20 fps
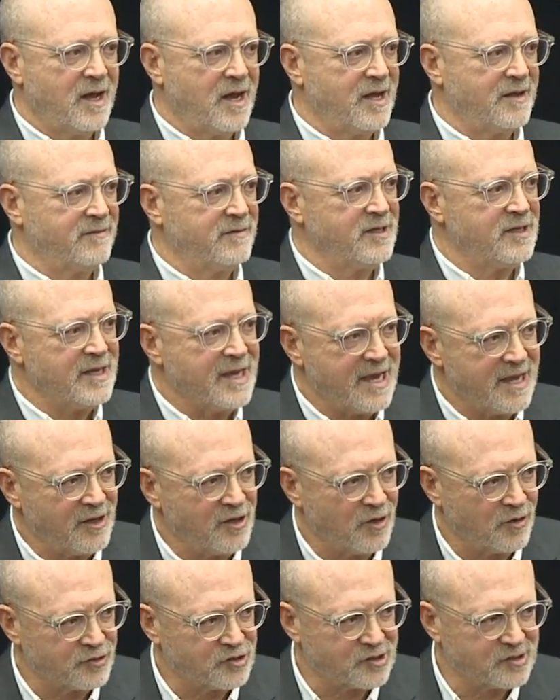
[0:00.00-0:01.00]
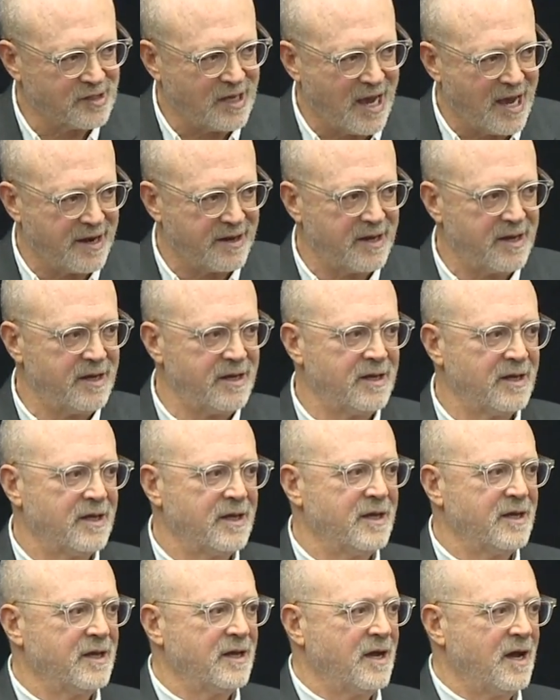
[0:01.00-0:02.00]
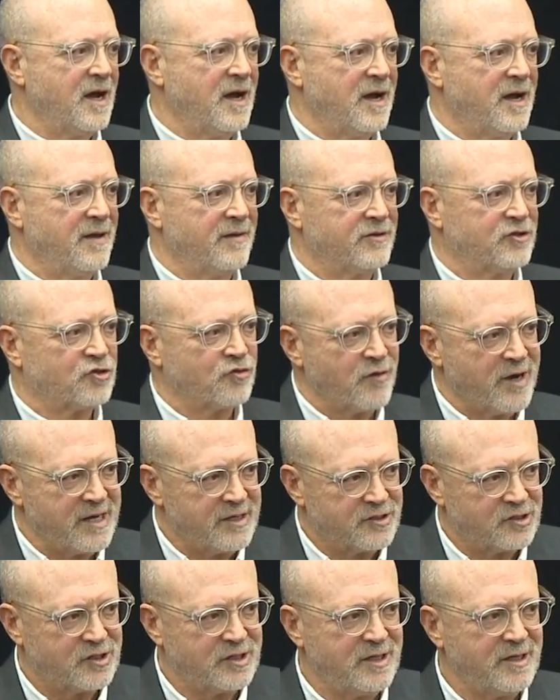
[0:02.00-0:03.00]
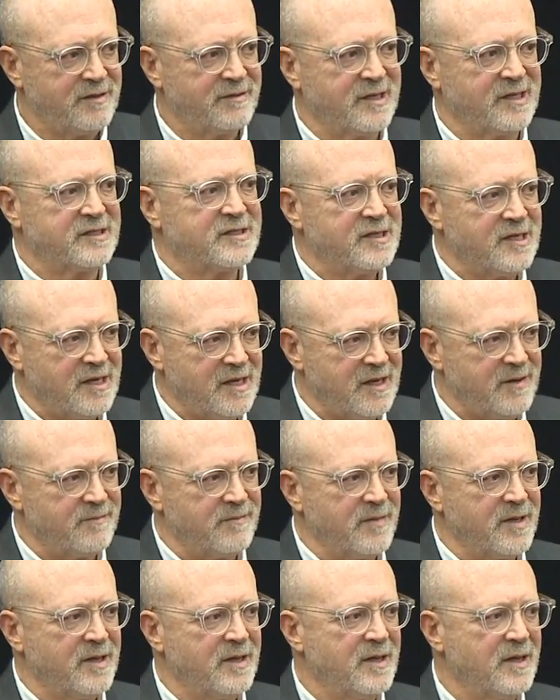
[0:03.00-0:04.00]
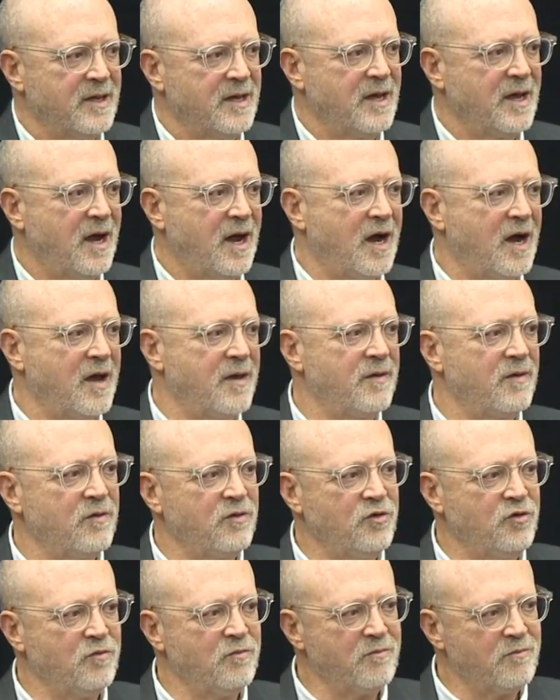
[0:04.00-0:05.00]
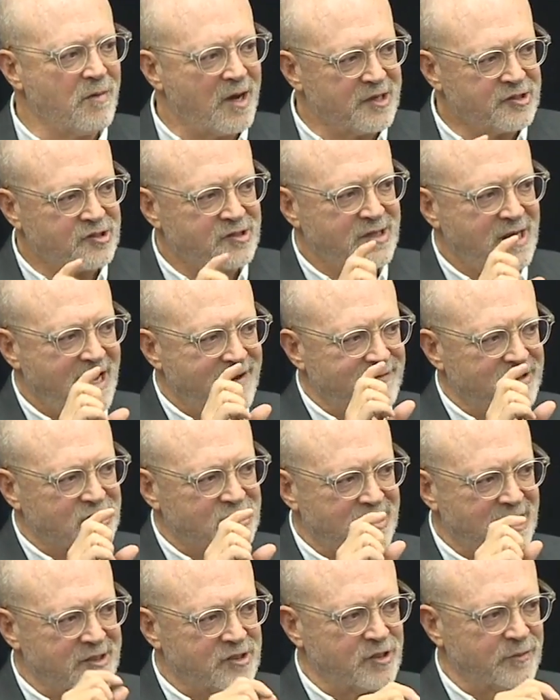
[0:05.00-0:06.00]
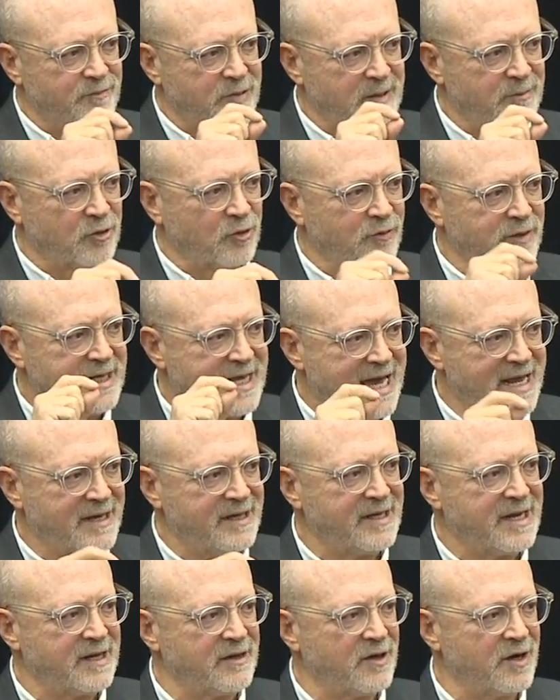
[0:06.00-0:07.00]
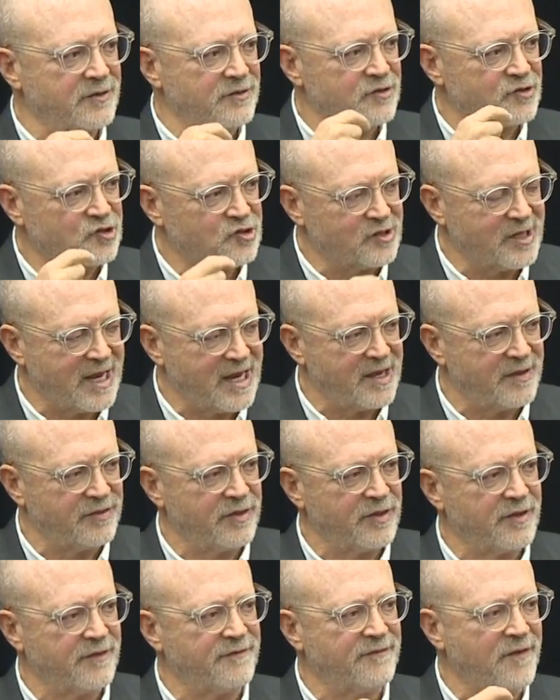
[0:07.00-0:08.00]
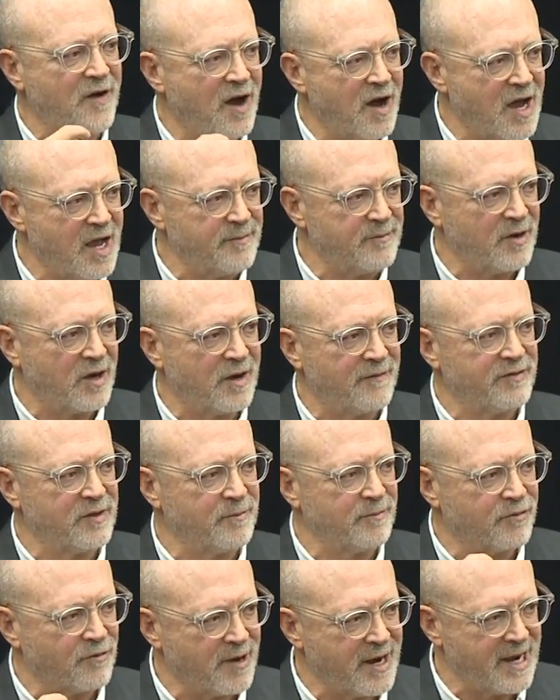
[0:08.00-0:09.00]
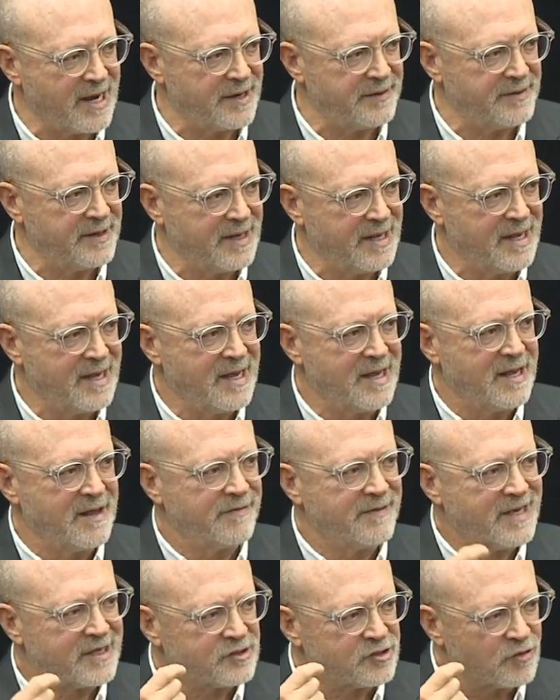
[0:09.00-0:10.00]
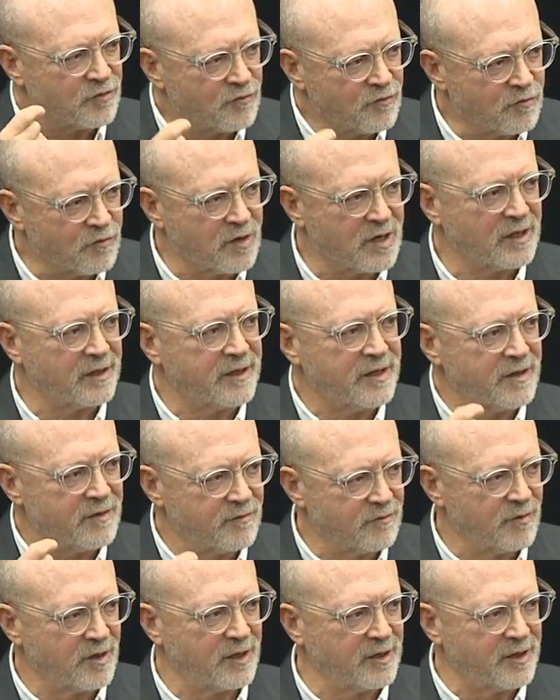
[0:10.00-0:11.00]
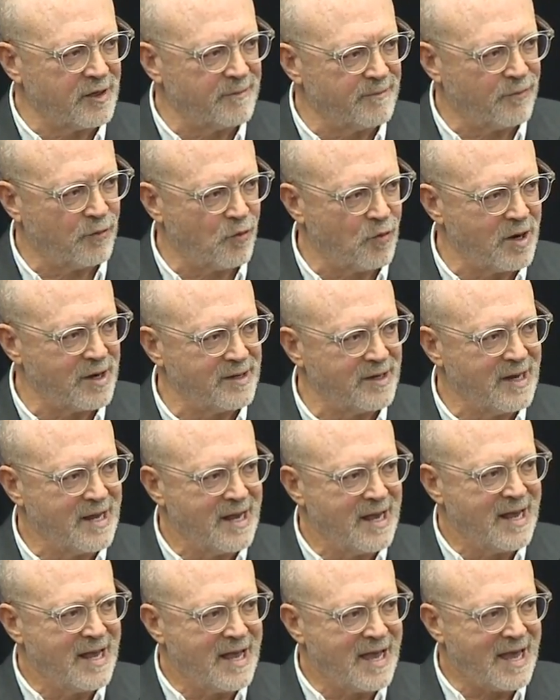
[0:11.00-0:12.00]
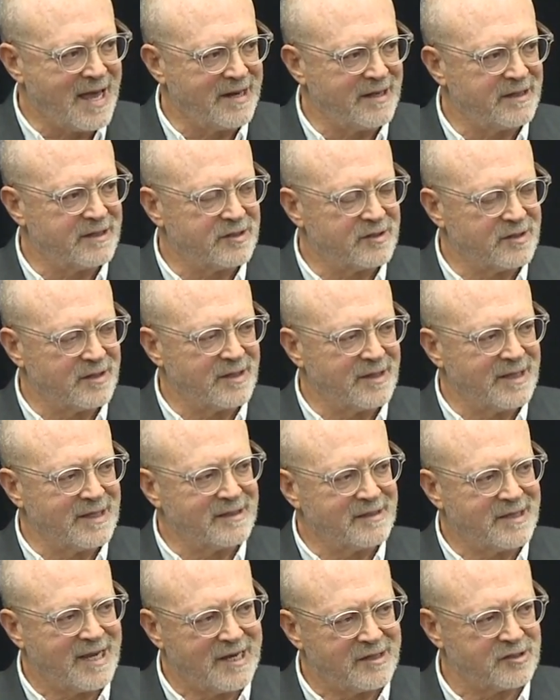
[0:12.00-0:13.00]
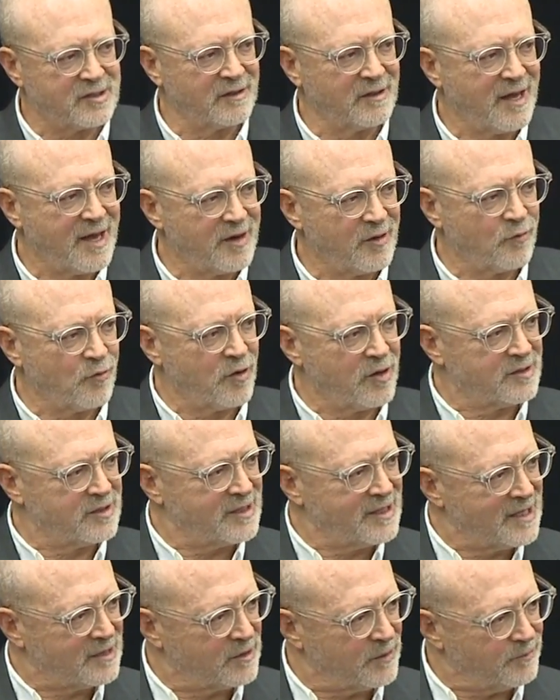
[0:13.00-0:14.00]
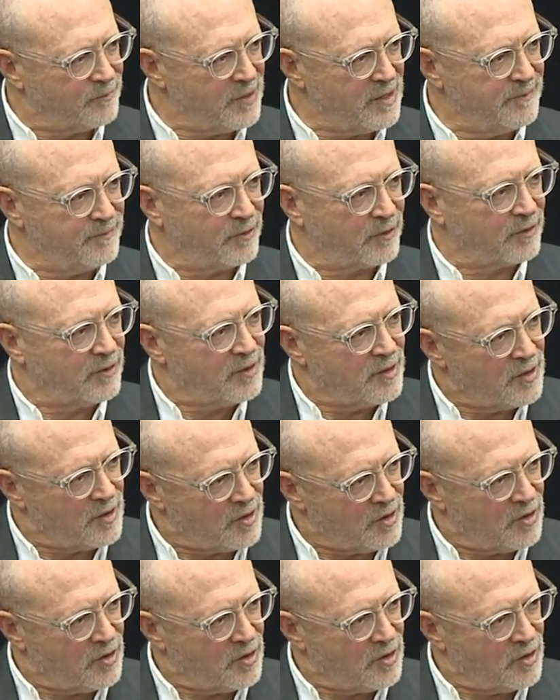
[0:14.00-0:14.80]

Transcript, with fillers: uh, Diego Scotti, uh, Tracy, the team. Uh, you must have a sense of people who get it and understand the vibe of the brand. That's really, really important. And it's, it takes a lot of work to get the people